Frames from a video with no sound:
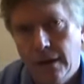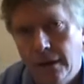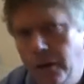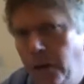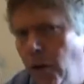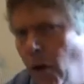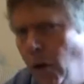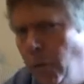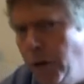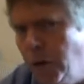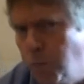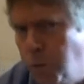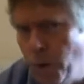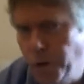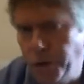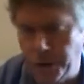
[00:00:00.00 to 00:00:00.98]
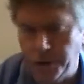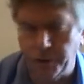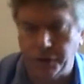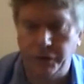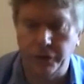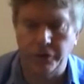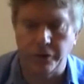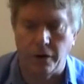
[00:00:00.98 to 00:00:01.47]
They had always wanted a
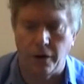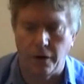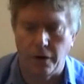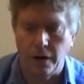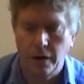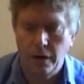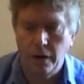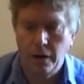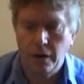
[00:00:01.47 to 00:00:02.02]
son,